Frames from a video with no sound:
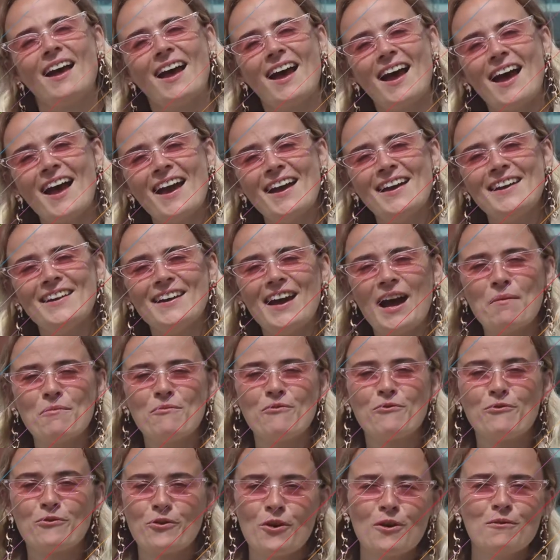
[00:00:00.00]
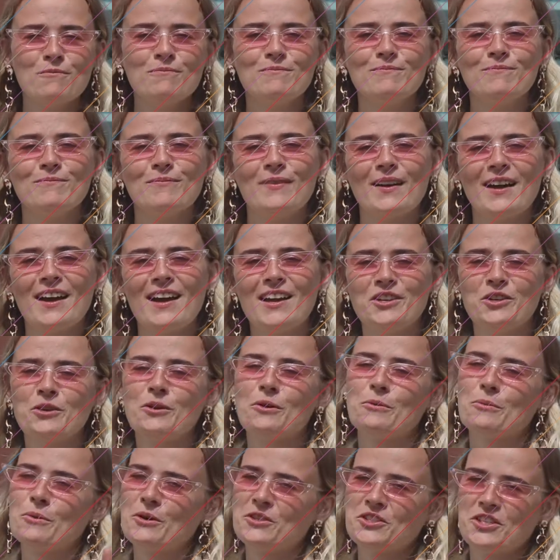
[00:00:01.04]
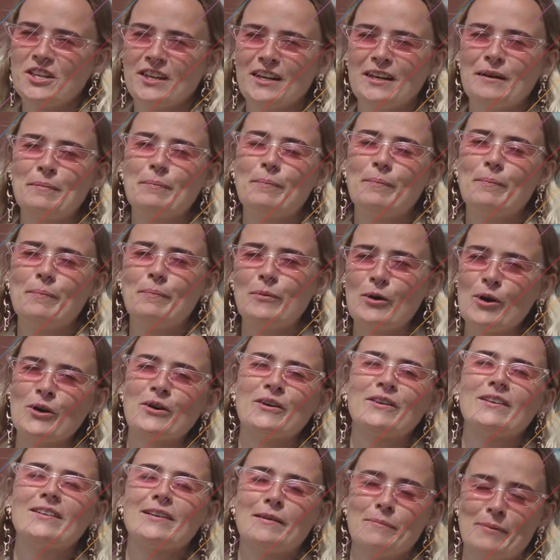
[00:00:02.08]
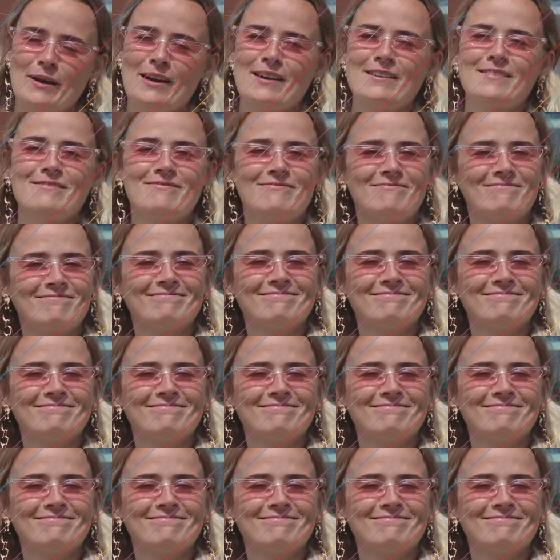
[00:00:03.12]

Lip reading: Hi, I'm FRUM and you're watching Blog Rebellen.